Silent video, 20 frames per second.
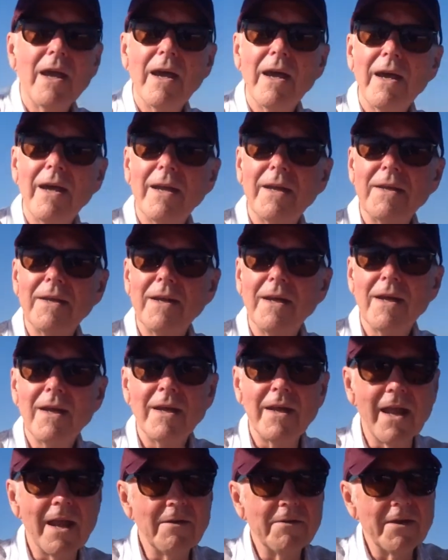
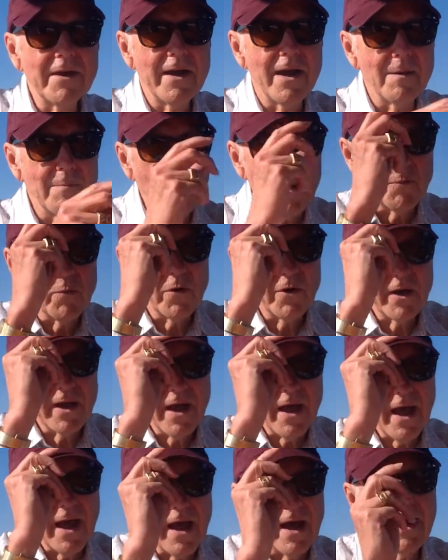and here I am. I'm wearing
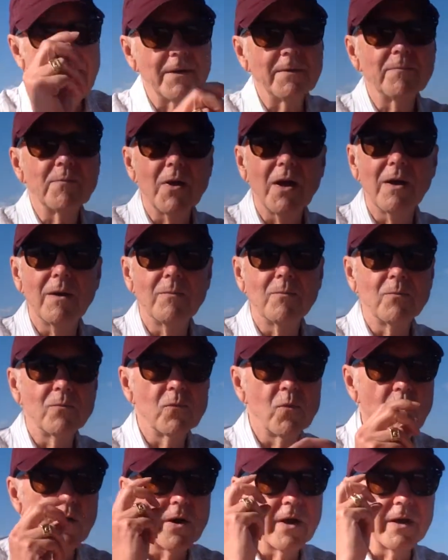a hat,
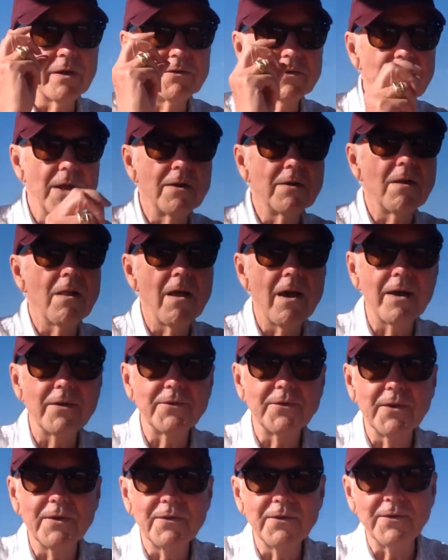I'm wearing
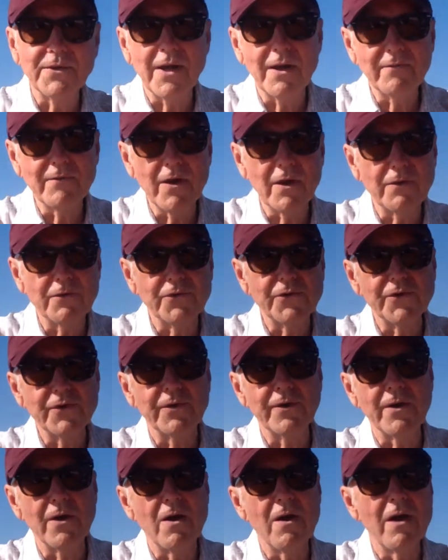sunglasses, I've got a
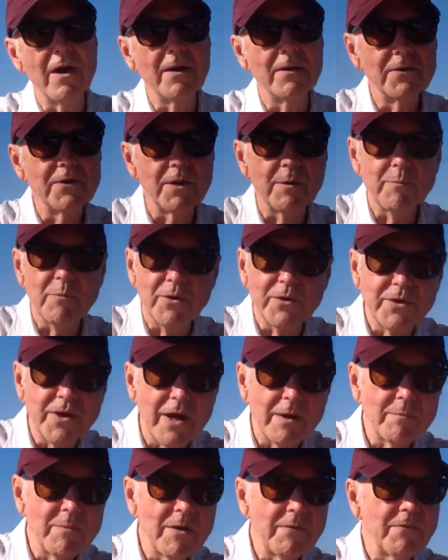shirt on to
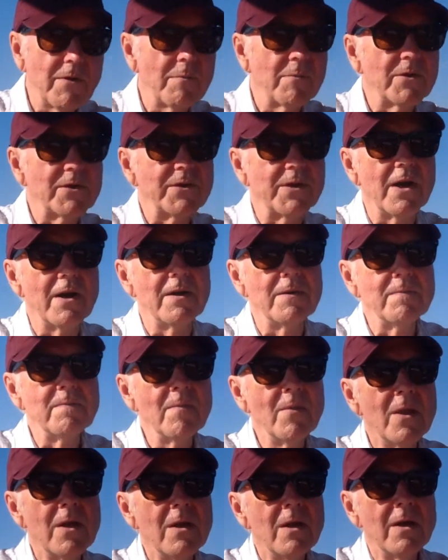protect me from the sun.
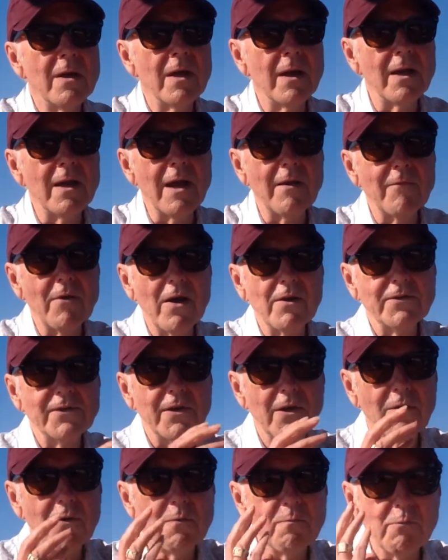I've
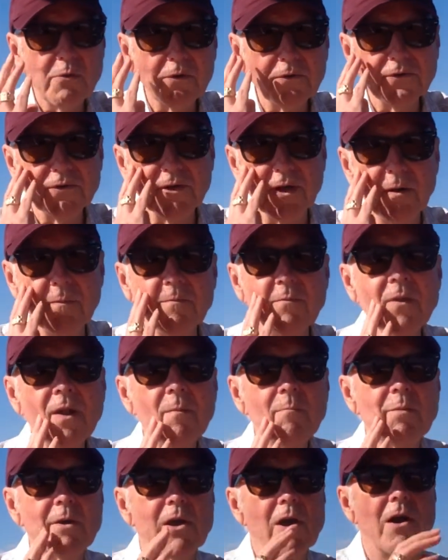also put some
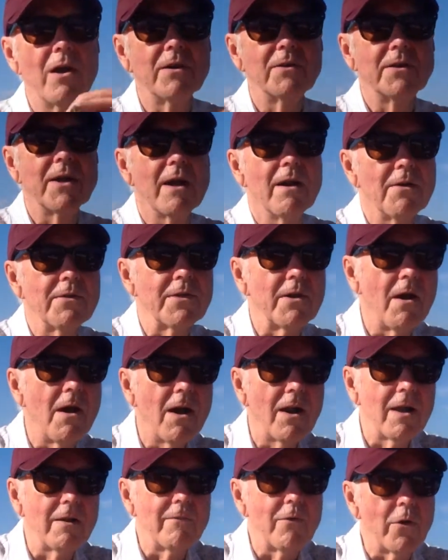Beyond Health
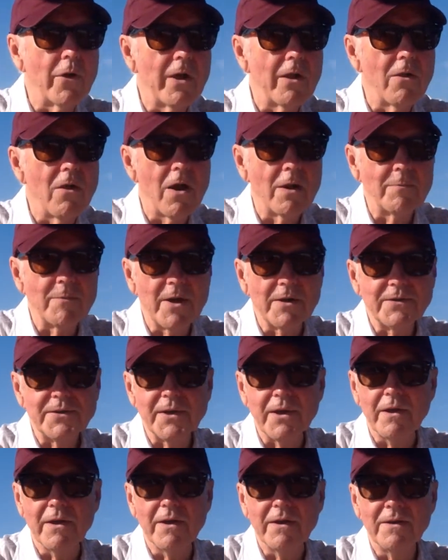olive oil on my
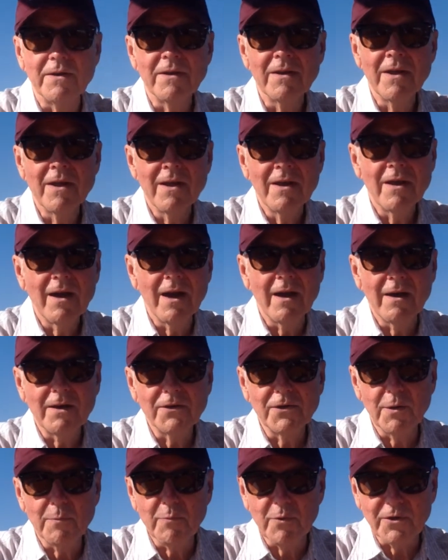skin
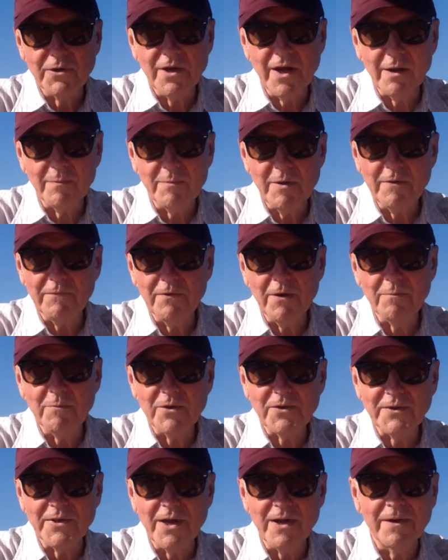to protect me from
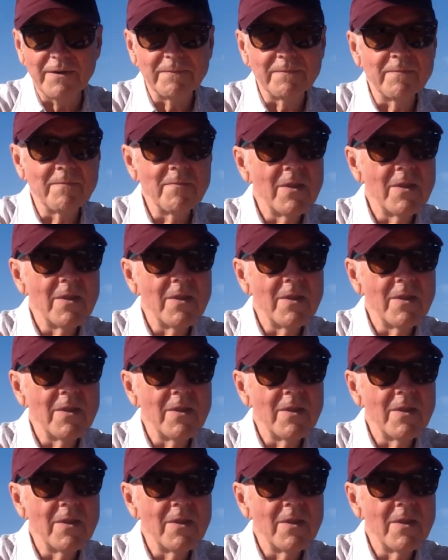the sun.